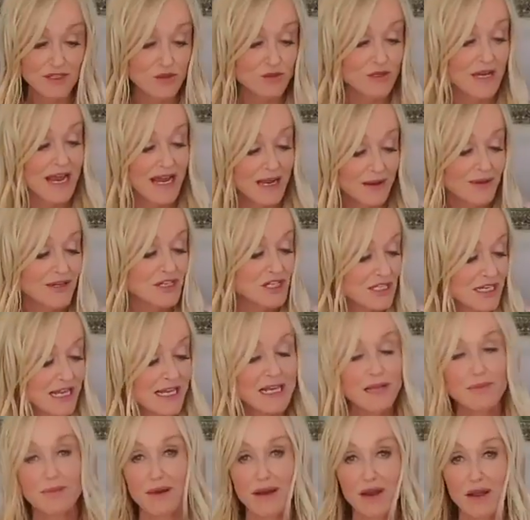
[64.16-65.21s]
my daughter. Anyway, she's
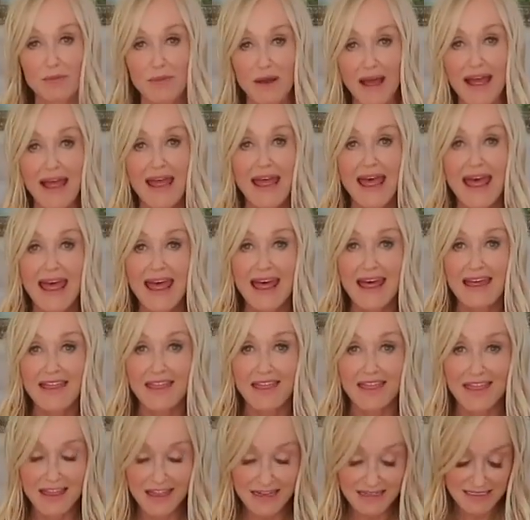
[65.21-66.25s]
like a pillow pet.
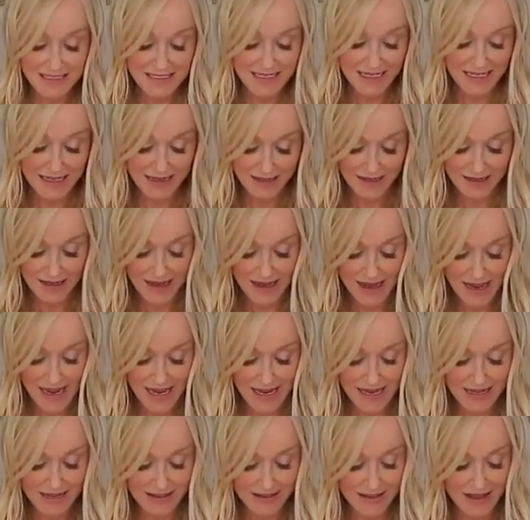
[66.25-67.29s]
This little
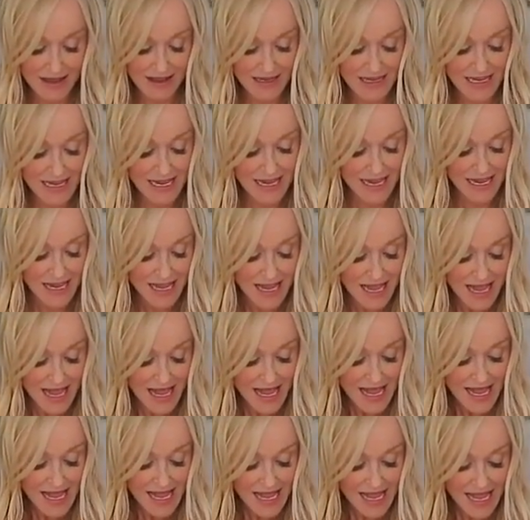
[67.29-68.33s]
guy, Lucky,
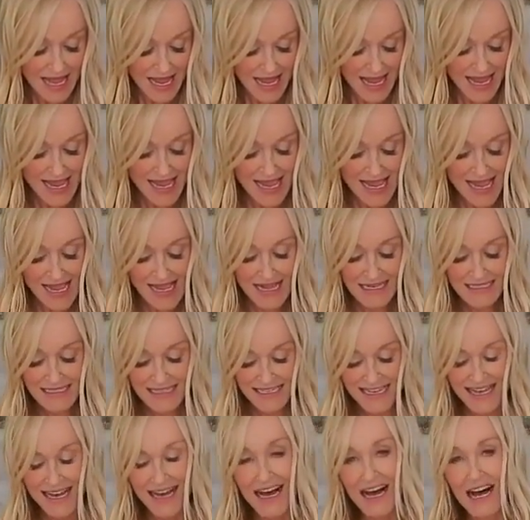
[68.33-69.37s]

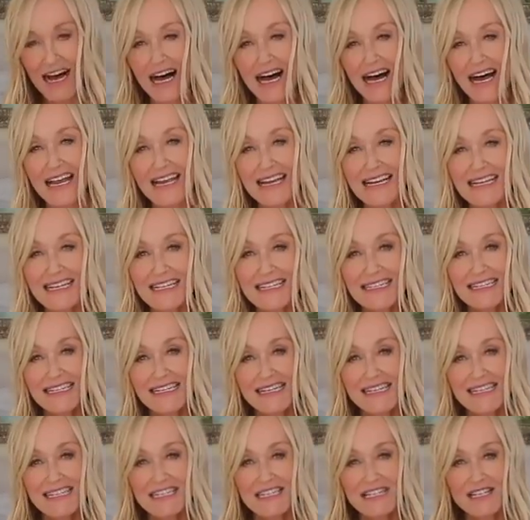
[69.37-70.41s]
he's
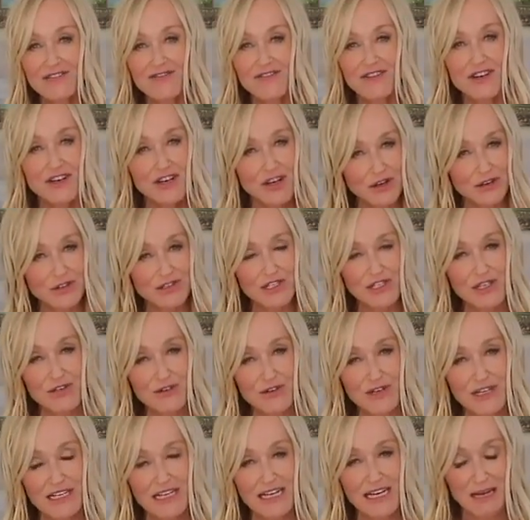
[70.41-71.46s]
kind of not
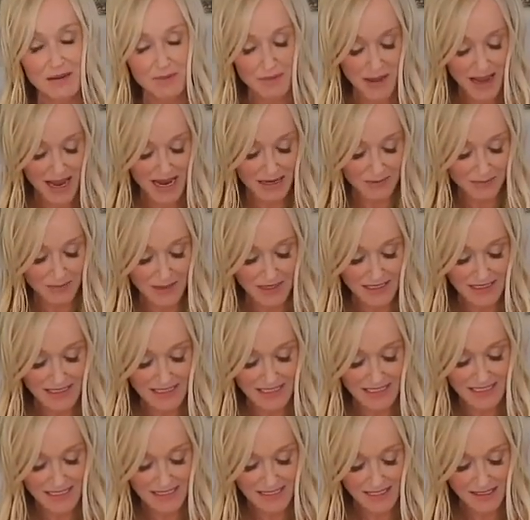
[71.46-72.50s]
so good in a bed because
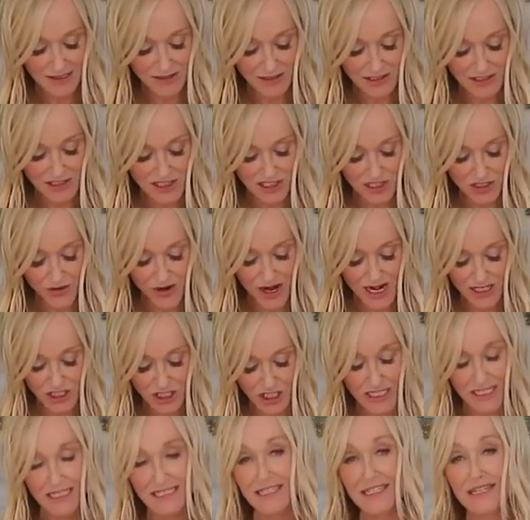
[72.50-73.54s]
he does a lot of
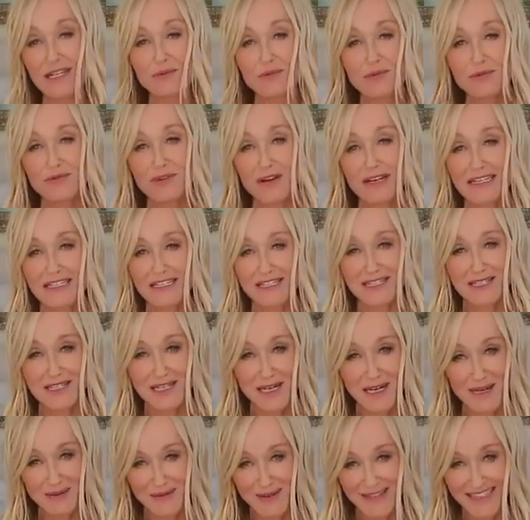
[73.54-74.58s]
scratching. He's going to be really
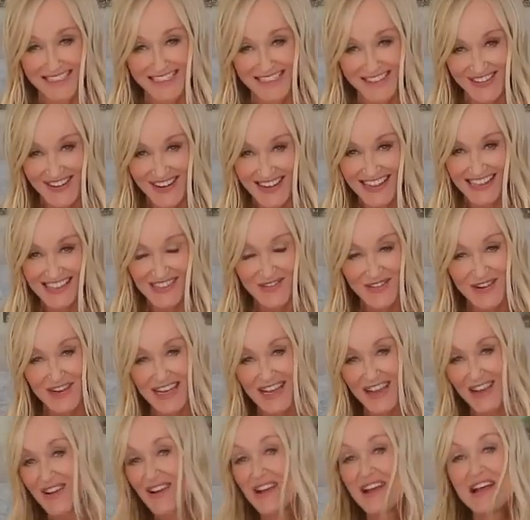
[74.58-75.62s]
disturbing during this
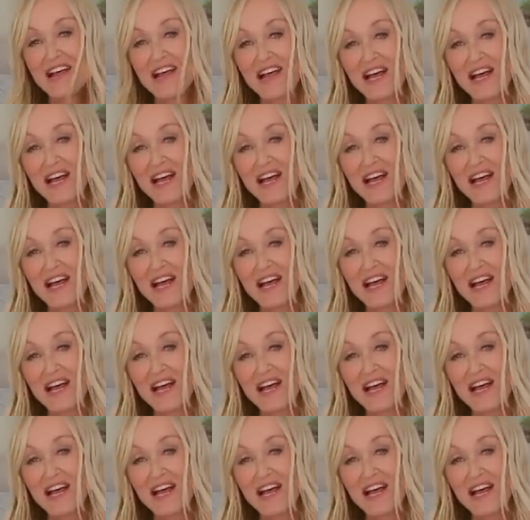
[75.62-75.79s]
video.